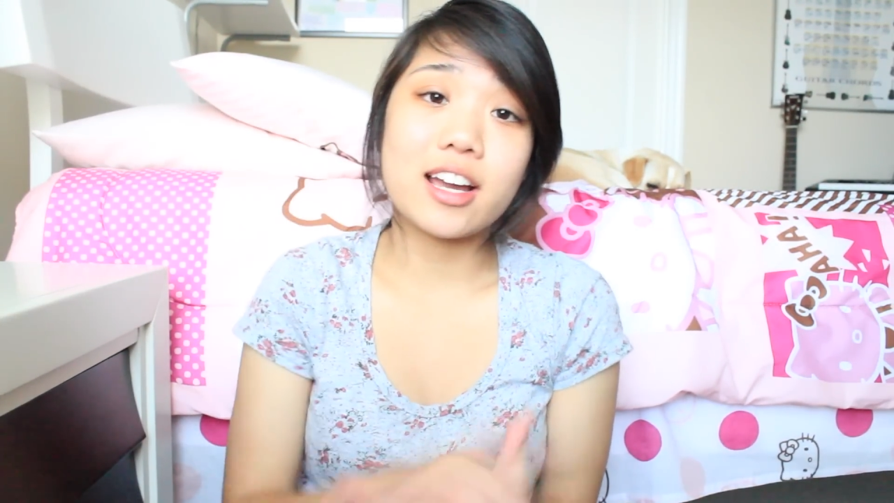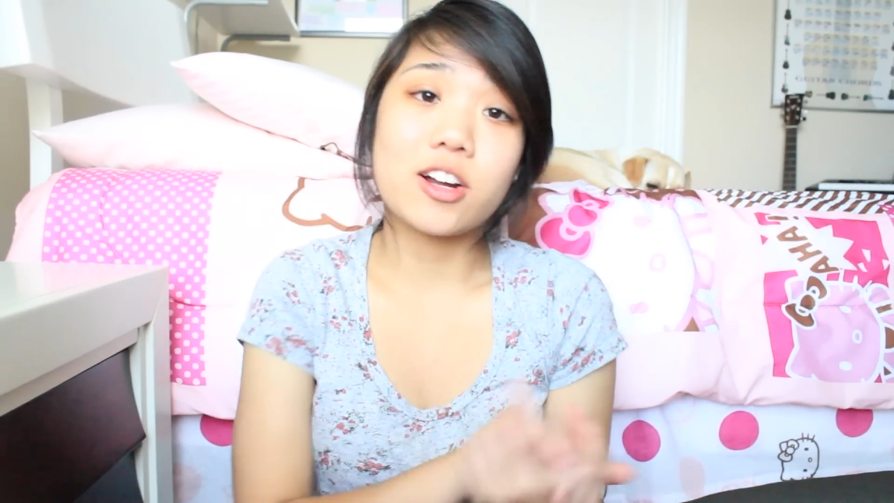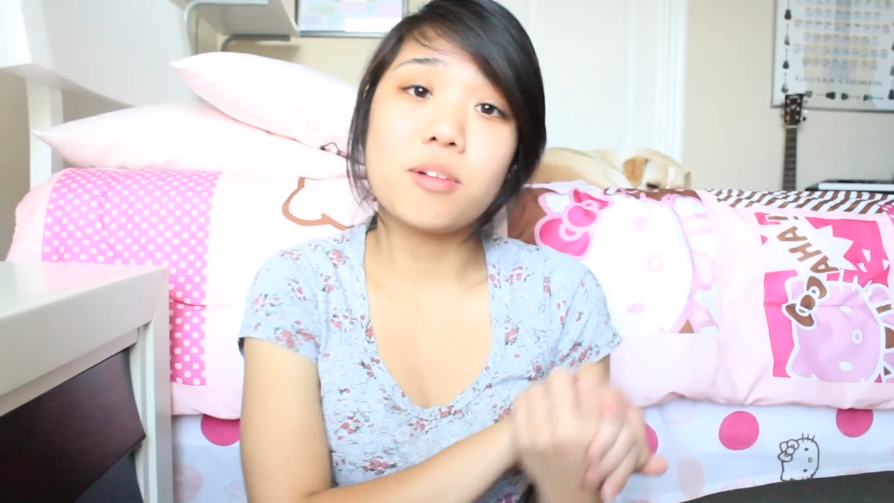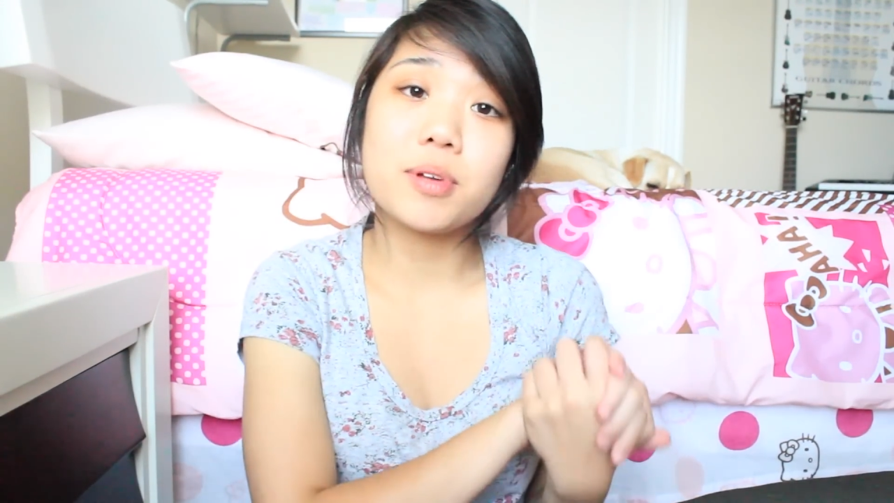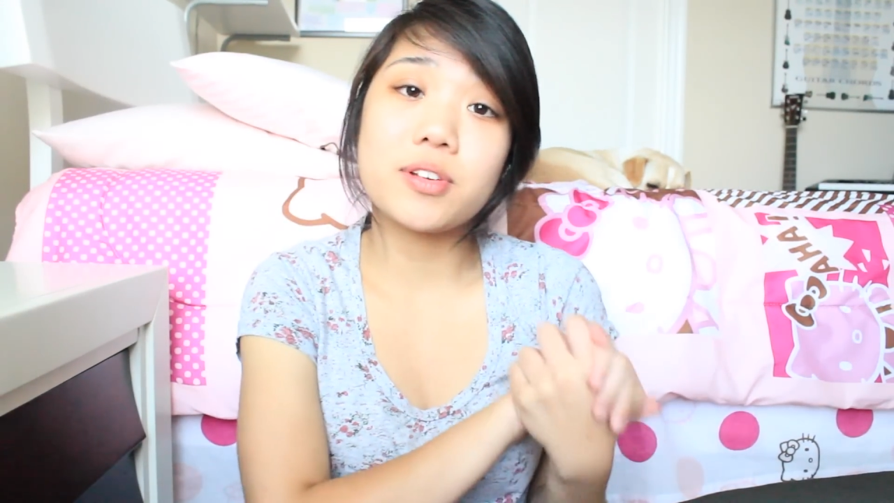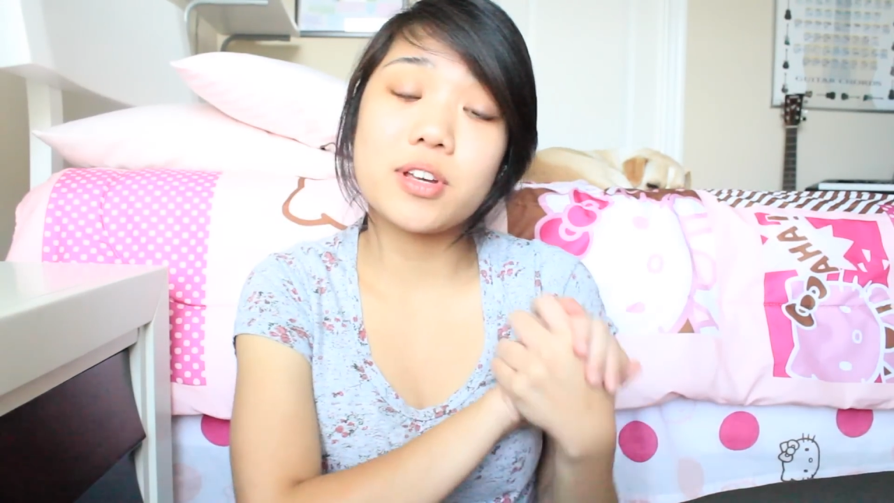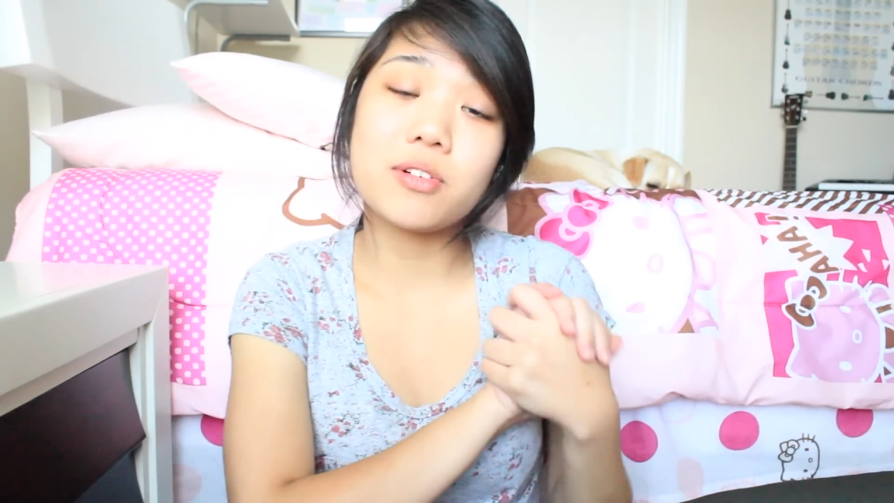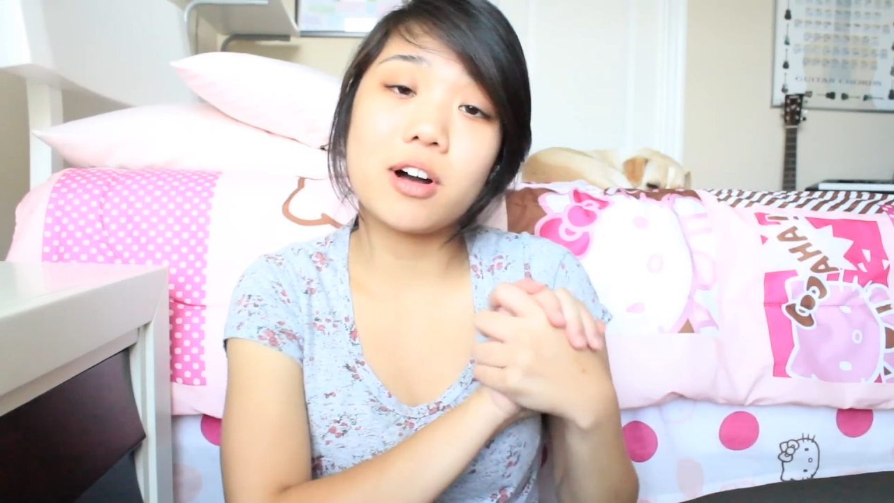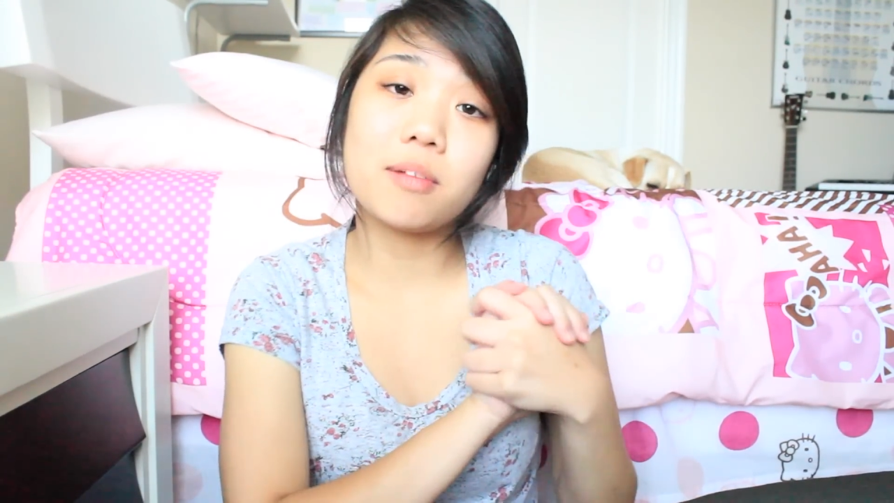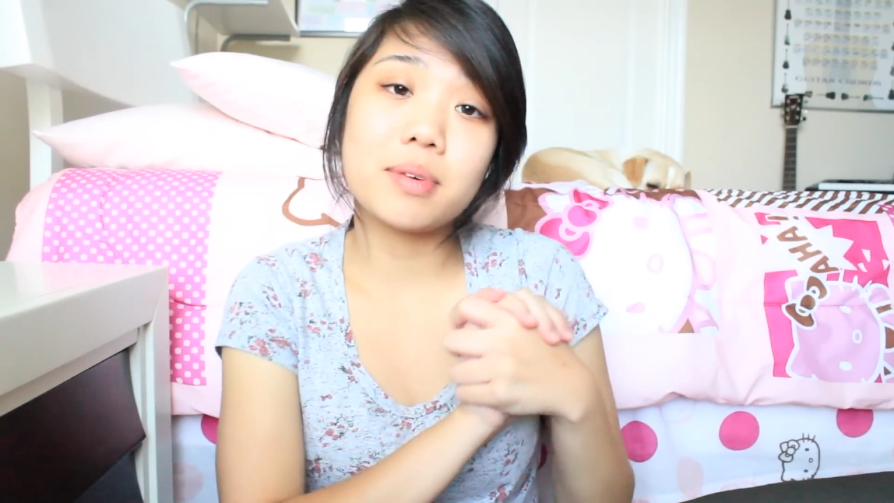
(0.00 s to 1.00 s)
I hope you're doing
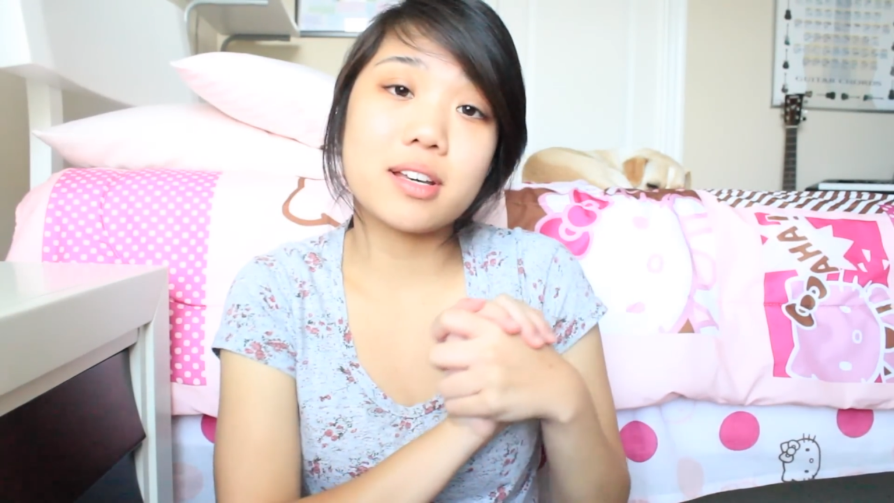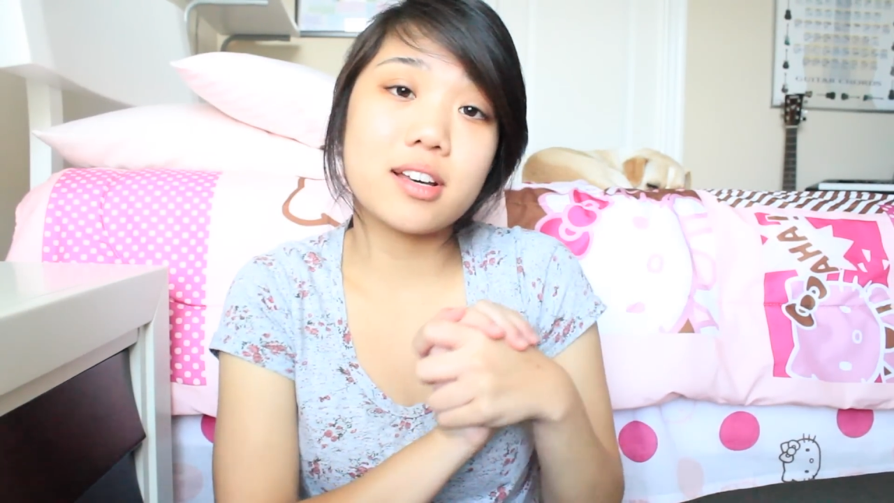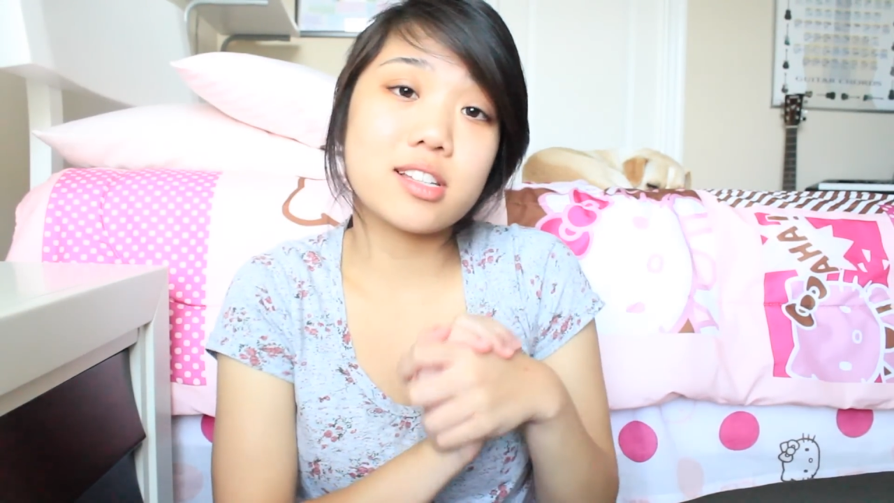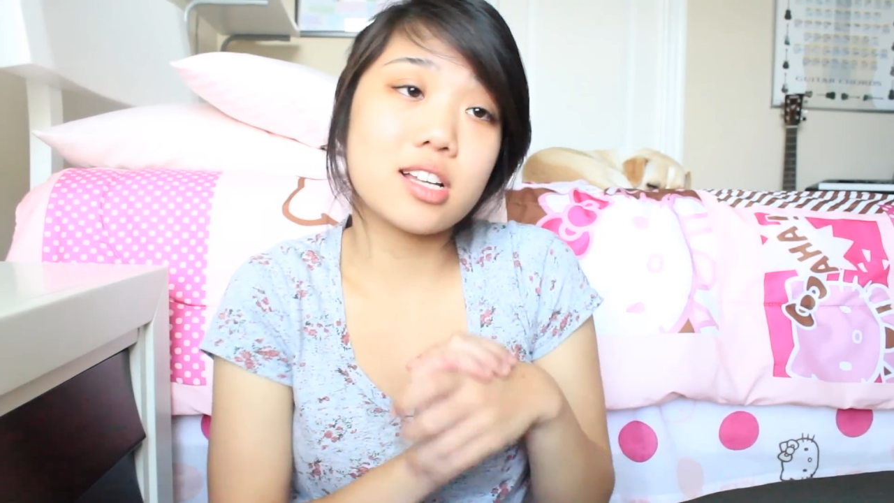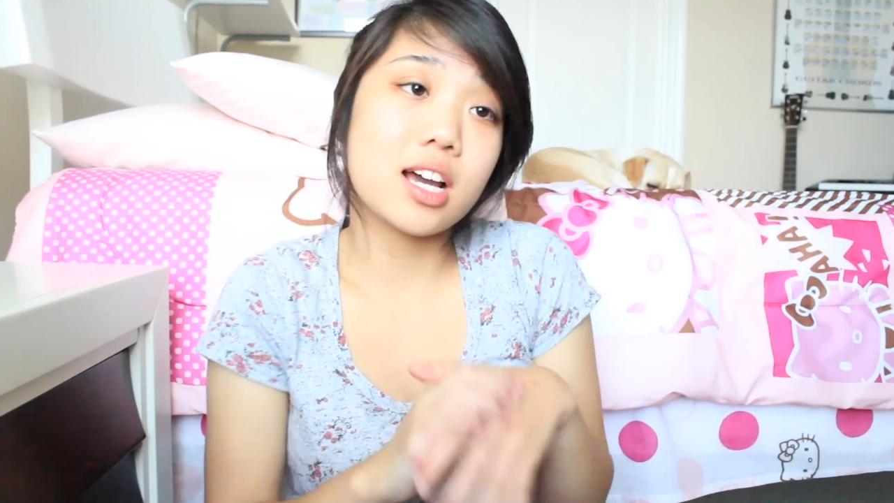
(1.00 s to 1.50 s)
well because